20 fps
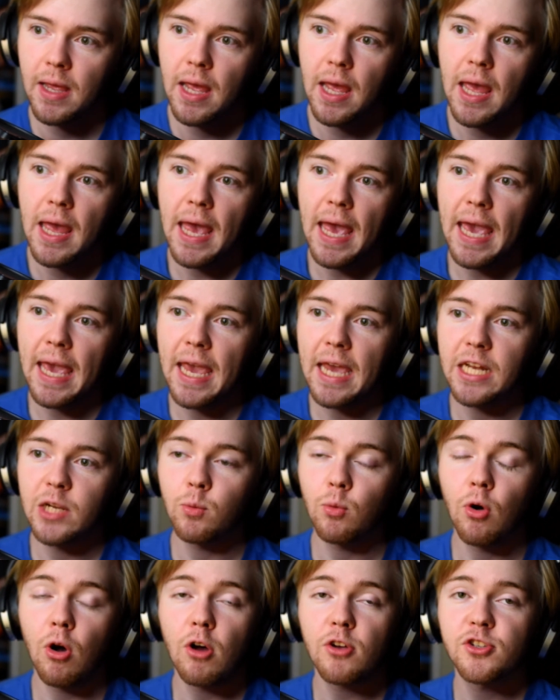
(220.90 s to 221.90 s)
and it will
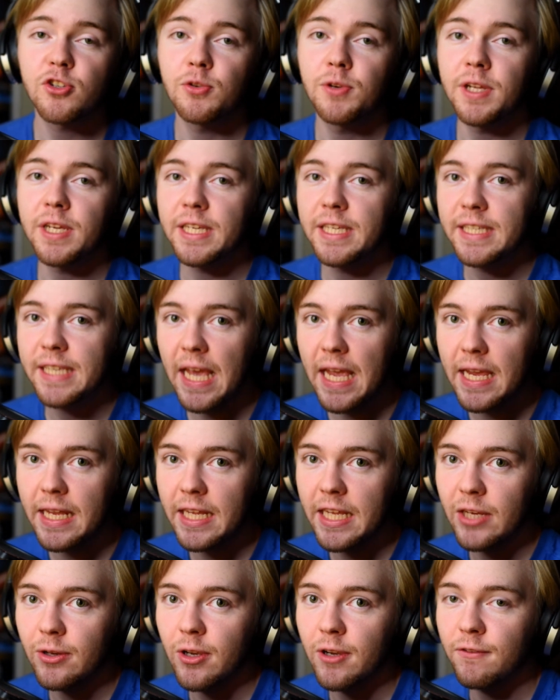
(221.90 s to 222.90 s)
also negate
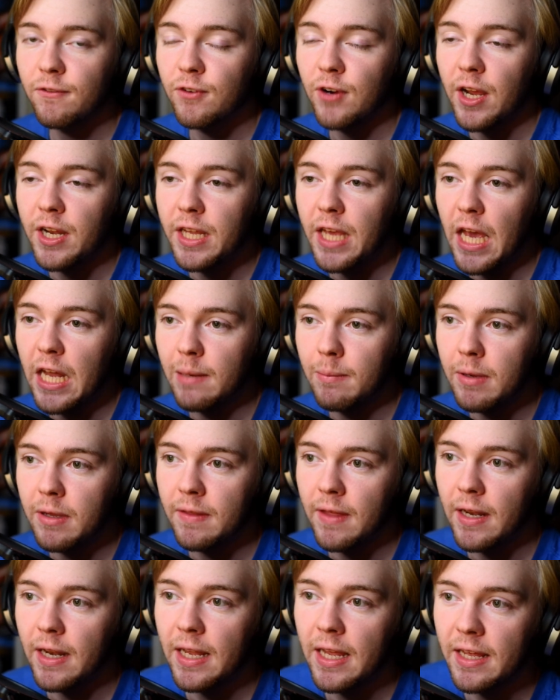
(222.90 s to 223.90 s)
healing for any enemy that
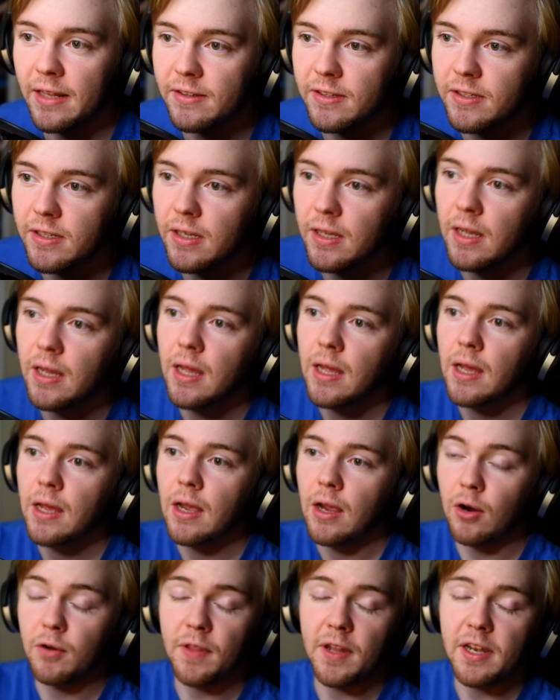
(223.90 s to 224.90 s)
it hits,
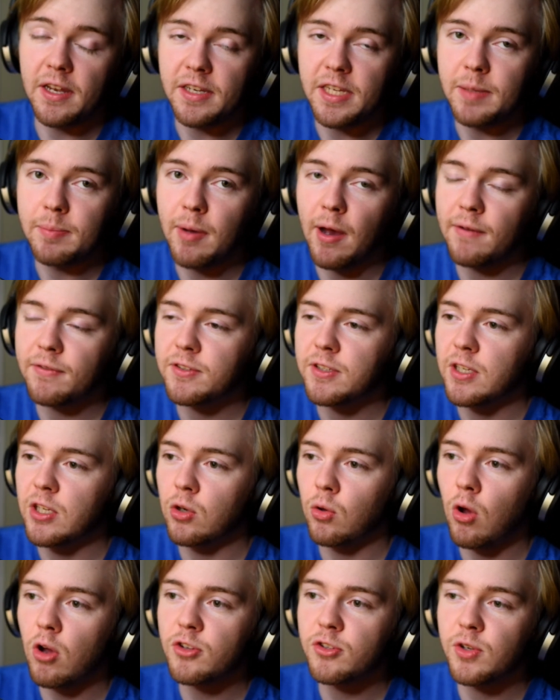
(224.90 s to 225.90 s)
or that it debuffs. It'll
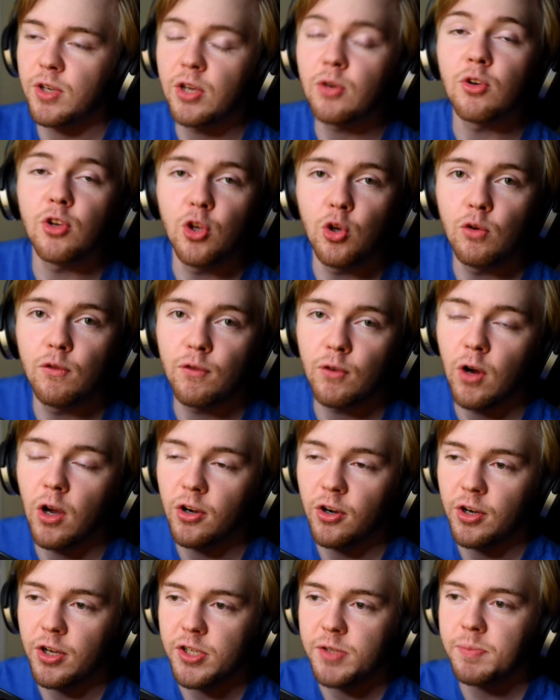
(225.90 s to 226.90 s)
also heal you for 100
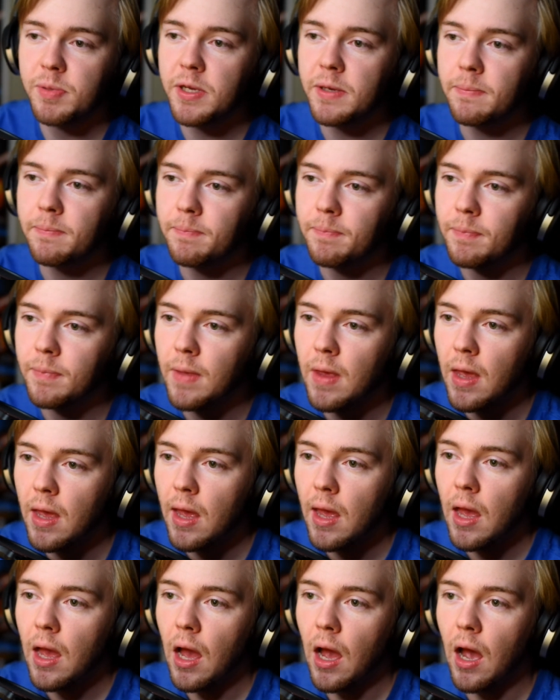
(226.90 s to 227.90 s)
HP.
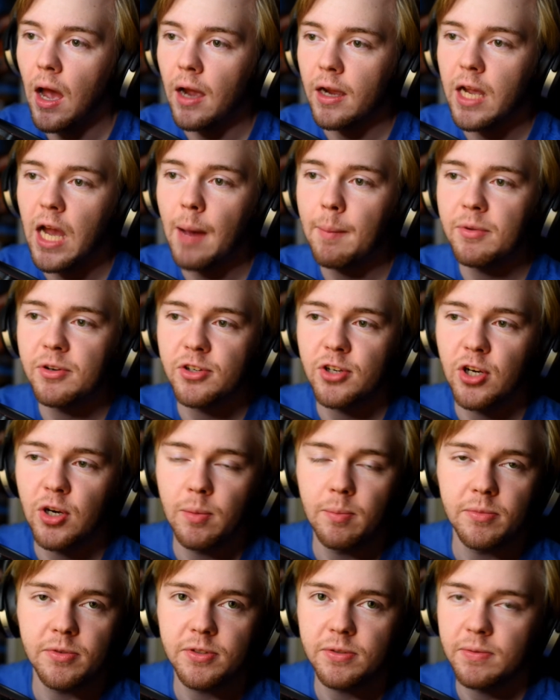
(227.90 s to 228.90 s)
Common
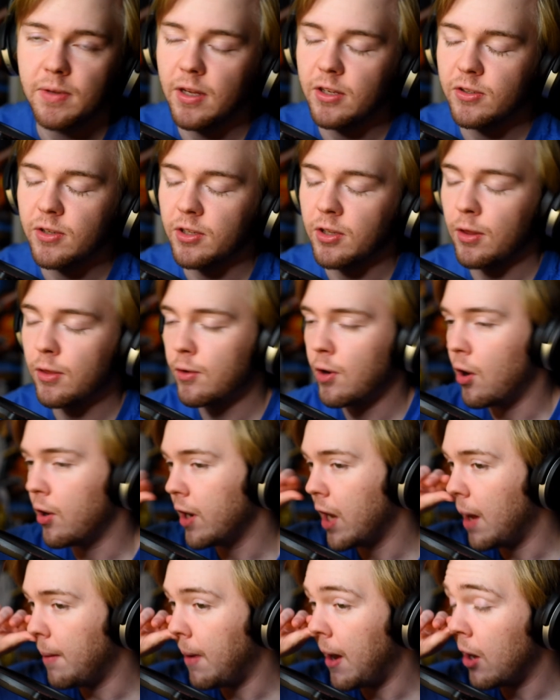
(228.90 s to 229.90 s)
terms I just like to throw out.
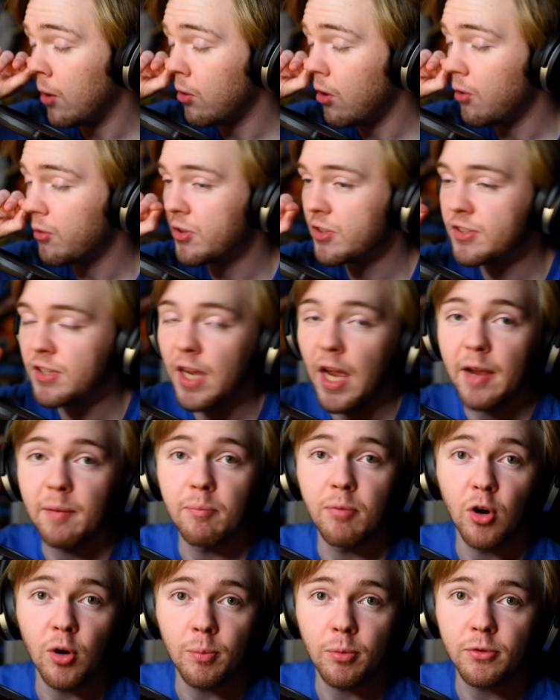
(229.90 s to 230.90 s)
I will always say I
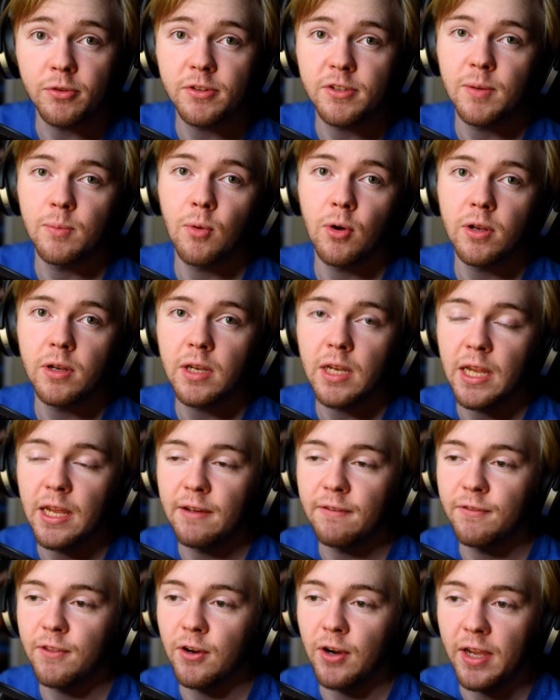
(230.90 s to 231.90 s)
purpled someone if
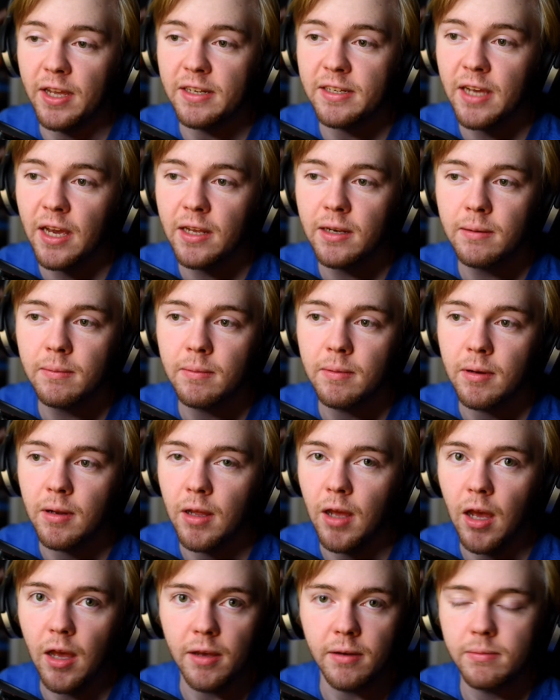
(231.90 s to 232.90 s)
they're antied.
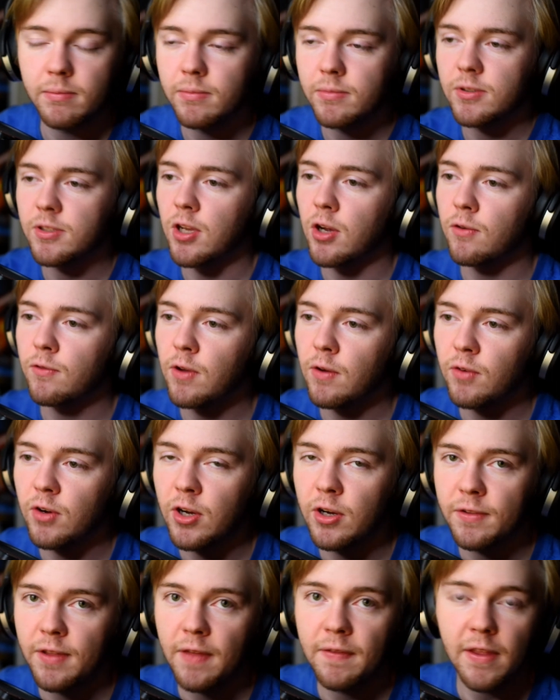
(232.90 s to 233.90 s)
So if you ever hear
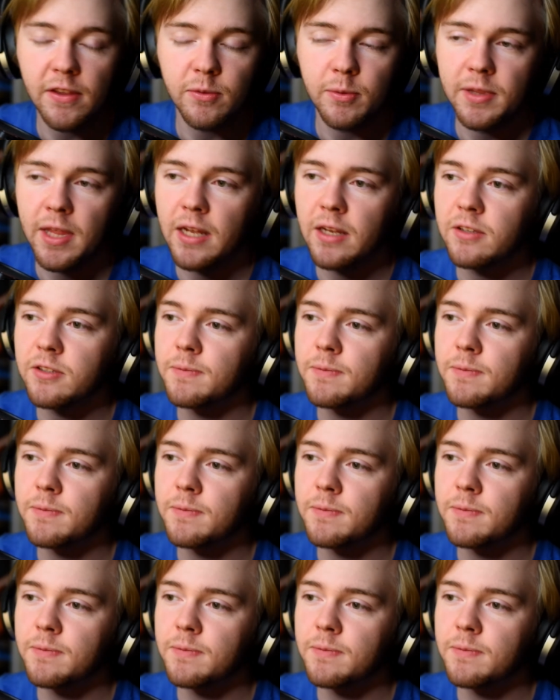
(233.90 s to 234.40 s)
that, that's what that is.